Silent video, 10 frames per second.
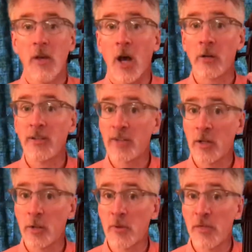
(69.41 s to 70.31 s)
Ugly
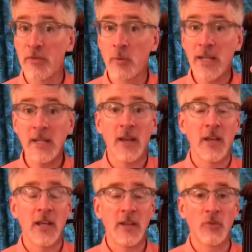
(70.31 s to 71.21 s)
sound number 3
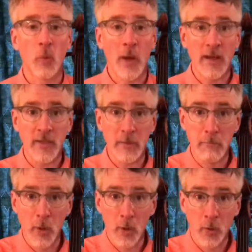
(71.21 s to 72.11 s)
is when the
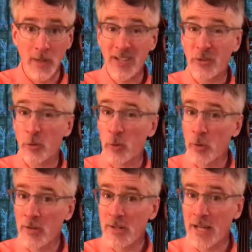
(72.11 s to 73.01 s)
bow is
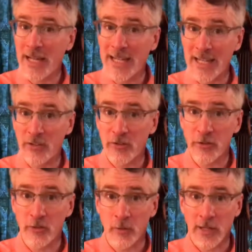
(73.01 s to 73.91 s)
crooked against the
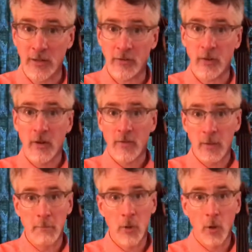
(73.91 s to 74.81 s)
strings.
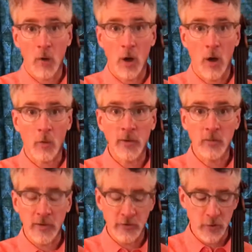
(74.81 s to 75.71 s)
The bow
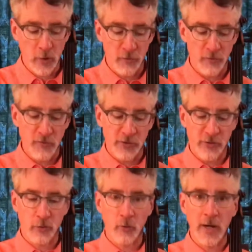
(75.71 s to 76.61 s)
always wants to go
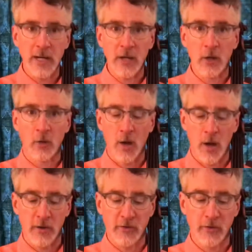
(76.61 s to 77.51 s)
straight
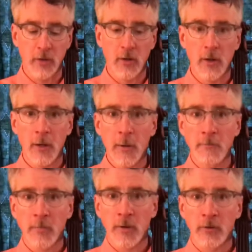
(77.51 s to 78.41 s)
across
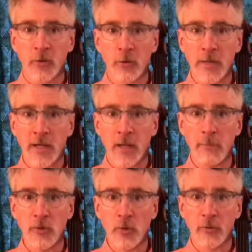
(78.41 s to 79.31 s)
to create a
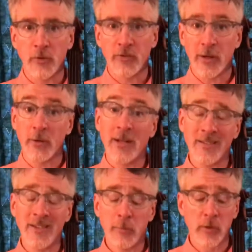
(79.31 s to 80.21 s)
beautiful sound.
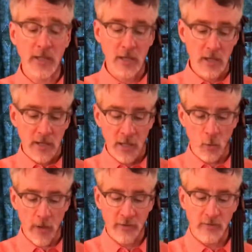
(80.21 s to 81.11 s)
And typically, it
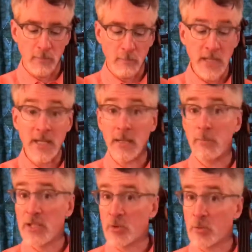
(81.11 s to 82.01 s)
wants to be
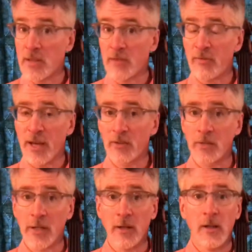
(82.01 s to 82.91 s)
between the fast
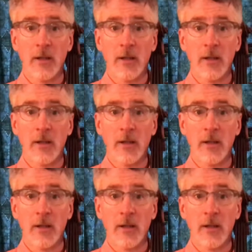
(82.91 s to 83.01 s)
lane